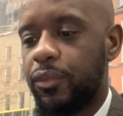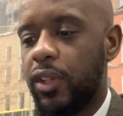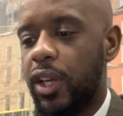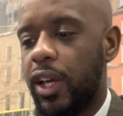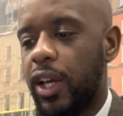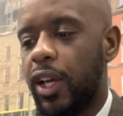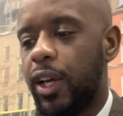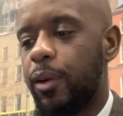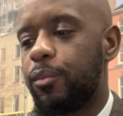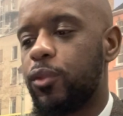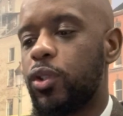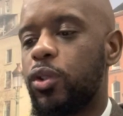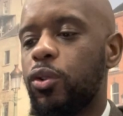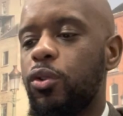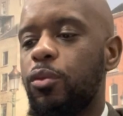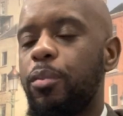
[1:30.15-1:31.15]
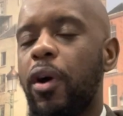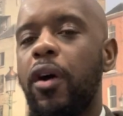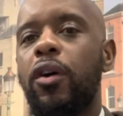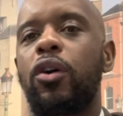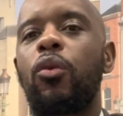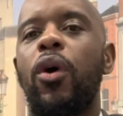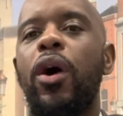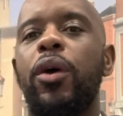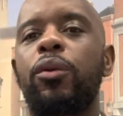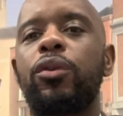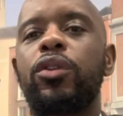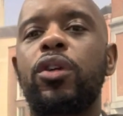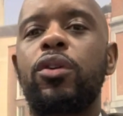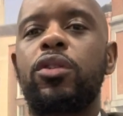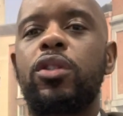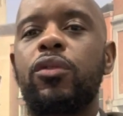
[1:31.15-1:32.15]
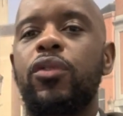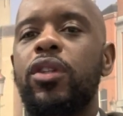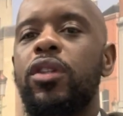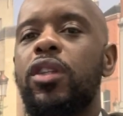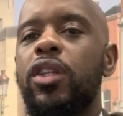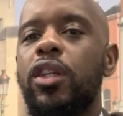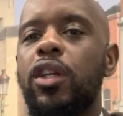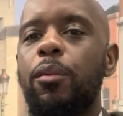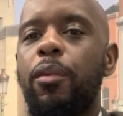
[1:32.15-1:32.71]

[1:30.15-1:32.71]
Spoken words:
to Paraguay and all those within the